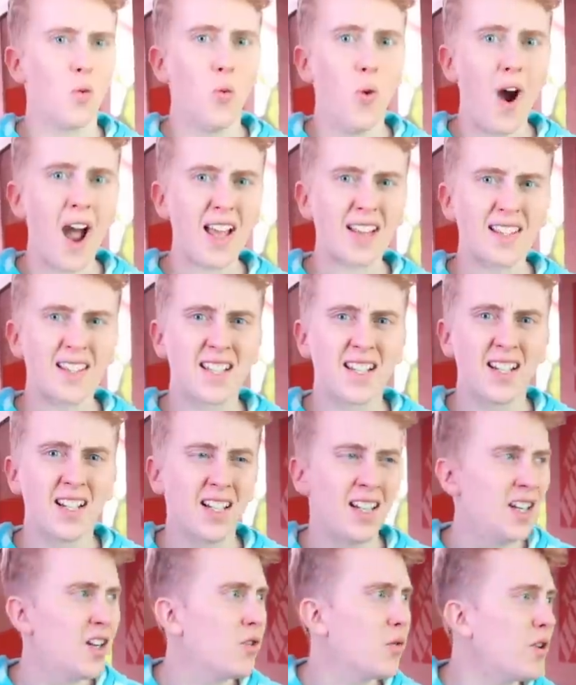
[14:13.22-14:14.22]
What?
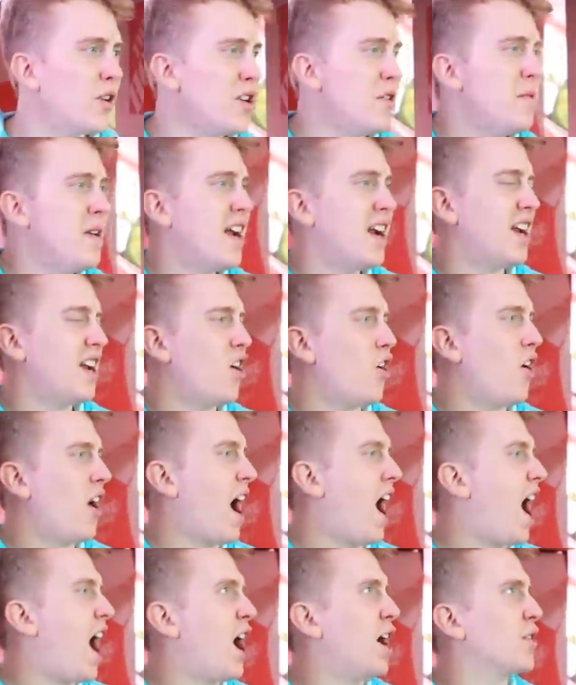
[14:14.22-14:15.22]
What do you mean a little
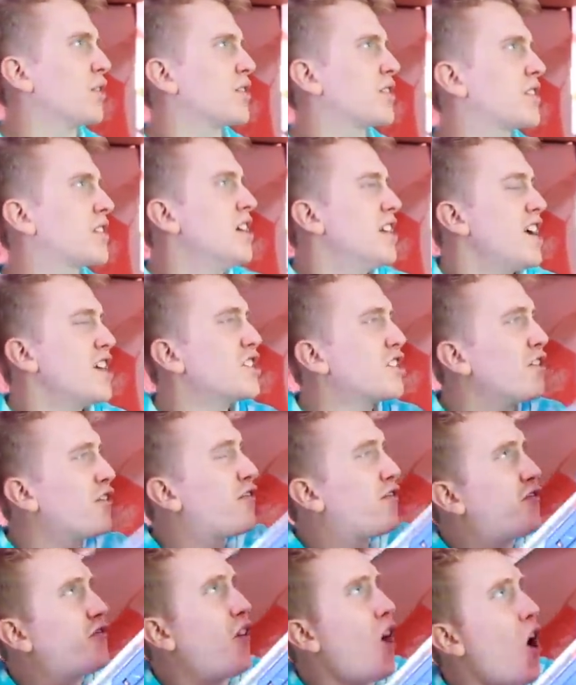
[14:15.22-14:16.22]
house? There's
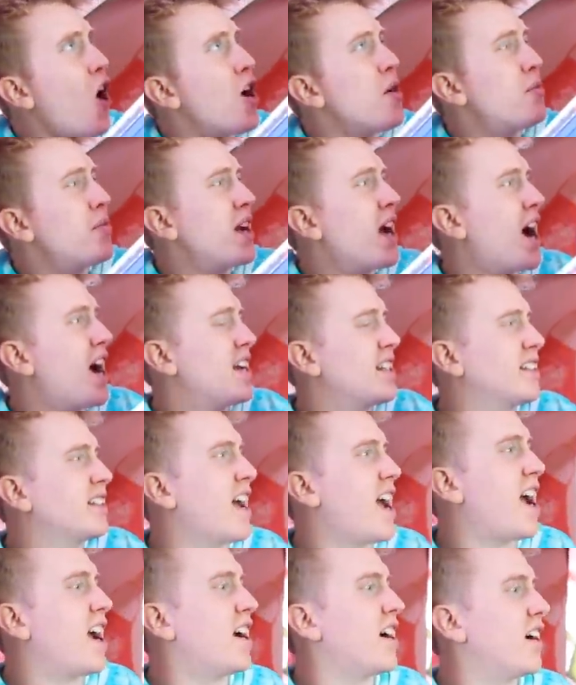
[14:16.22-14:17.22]
a fort behind
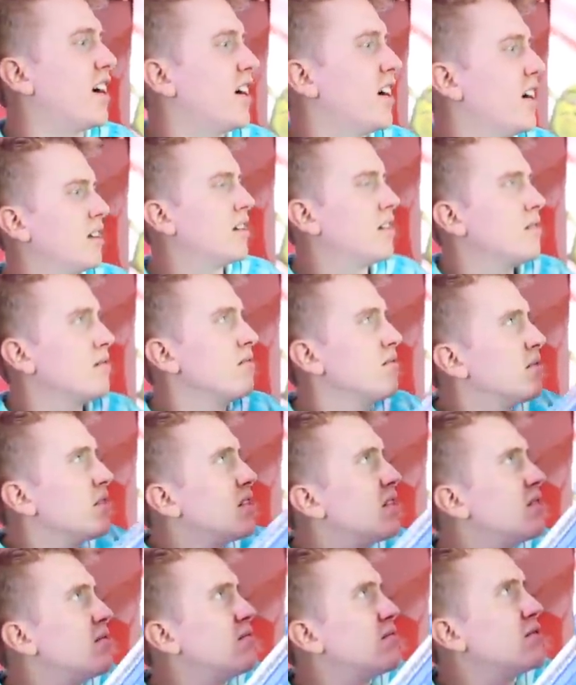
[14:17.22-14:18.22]
there.
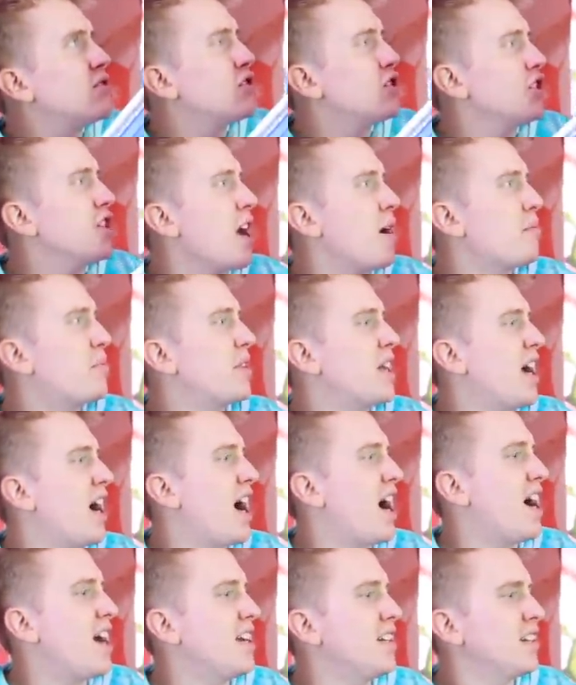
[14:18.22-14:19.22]
You're not
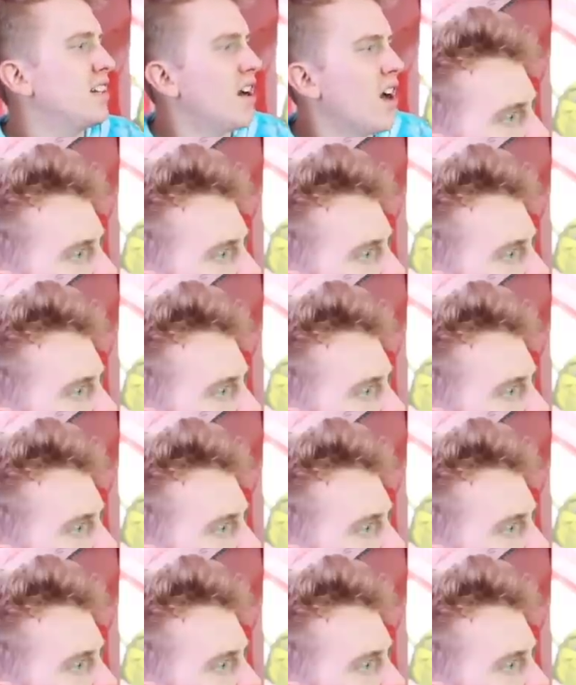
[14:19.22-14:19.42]
behind?